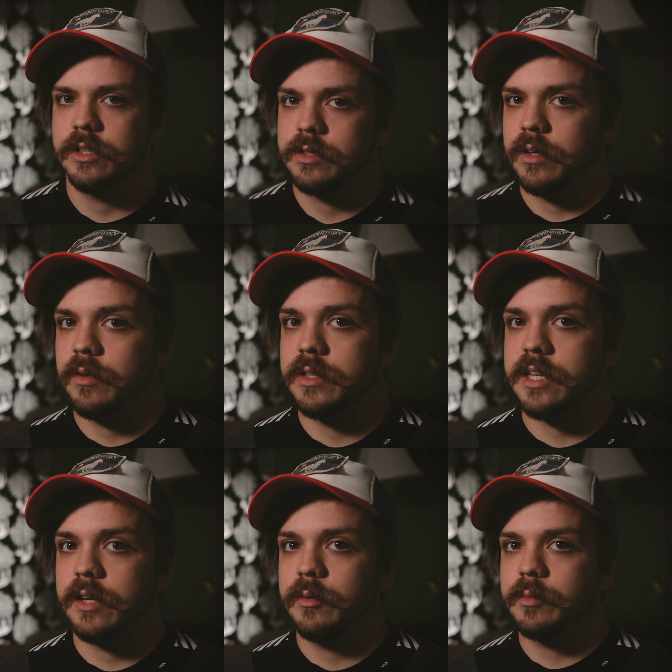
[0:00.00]
so I always
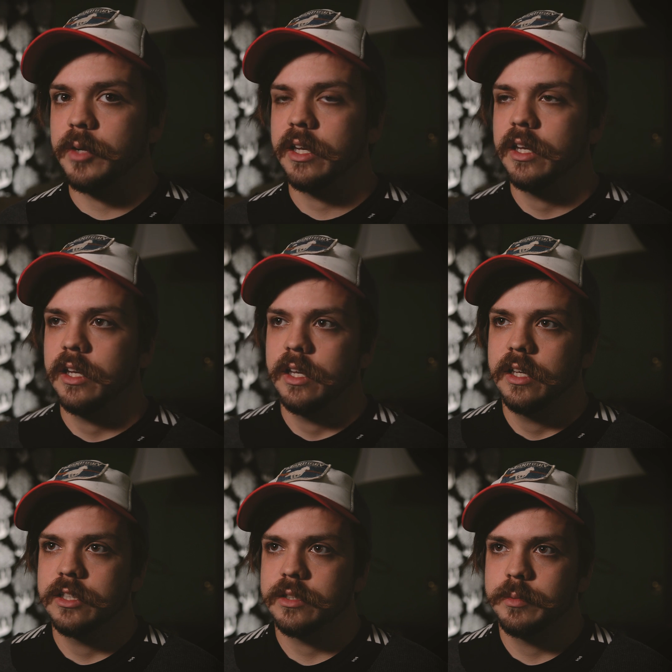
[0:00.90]
had it with me.
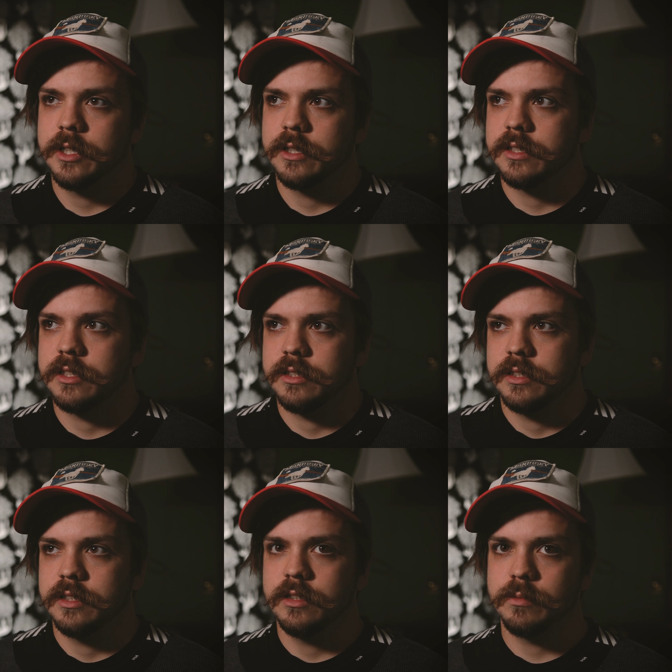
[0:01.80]
Just because
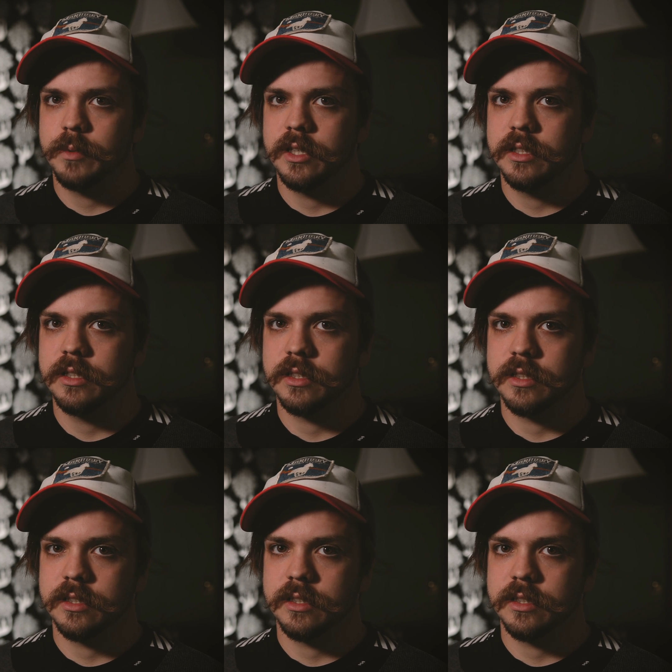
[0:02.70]
you spend